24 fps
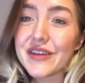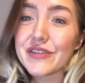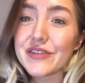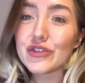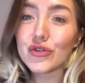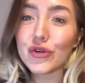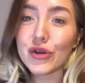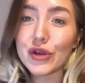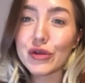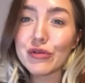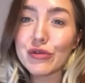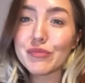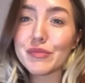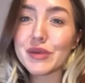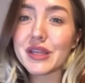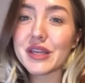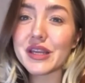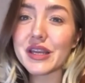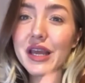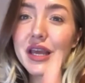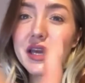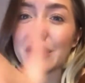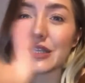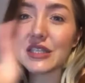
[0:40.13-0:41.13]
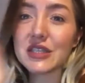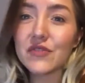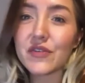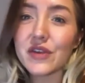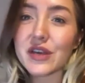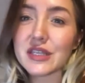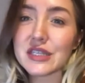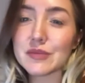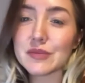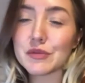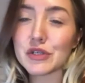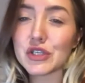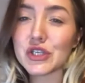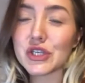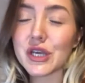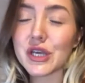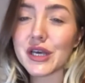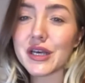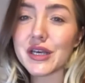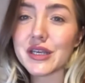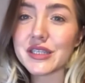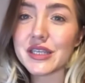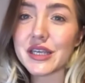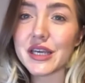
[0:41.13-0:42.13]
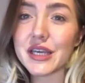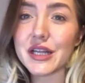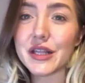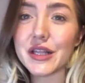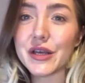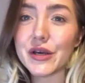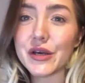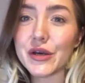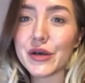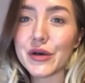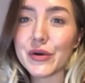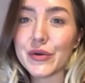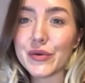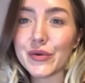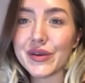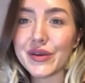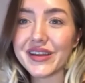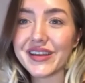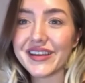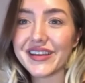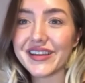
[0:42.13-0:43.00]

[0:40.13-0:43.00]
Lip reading: Joined with me today is Vance Michel. Say hello.